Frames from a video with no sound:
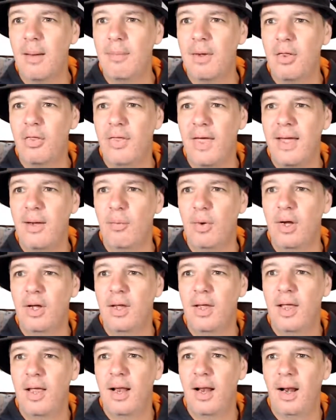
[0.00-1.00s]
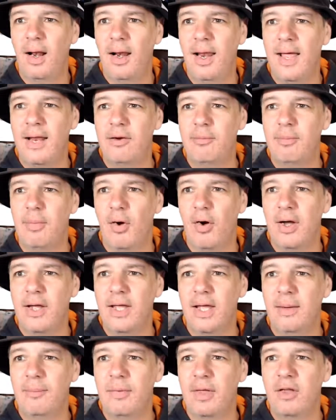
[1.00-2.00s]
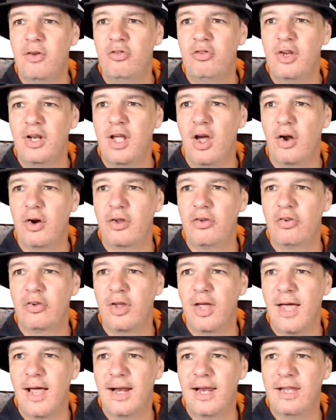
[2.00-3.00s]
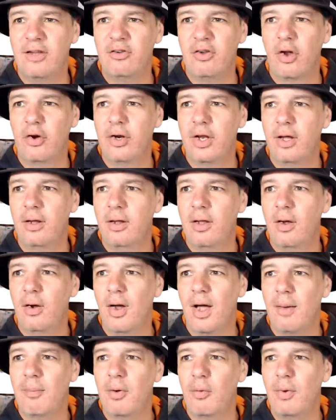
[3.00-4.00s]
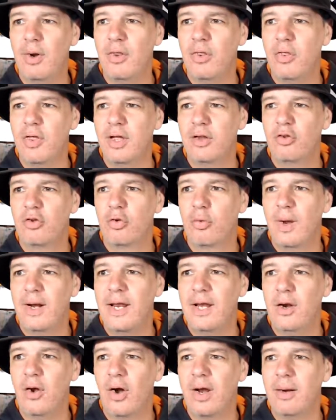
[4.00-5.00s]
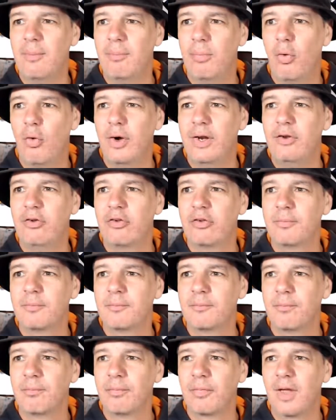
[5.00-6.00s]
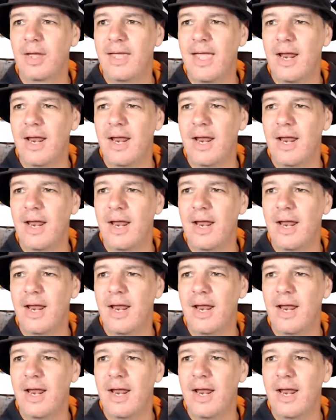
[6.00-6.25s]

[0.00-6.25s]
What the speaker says: they were led by Julianus Alexander with 29 points. Again,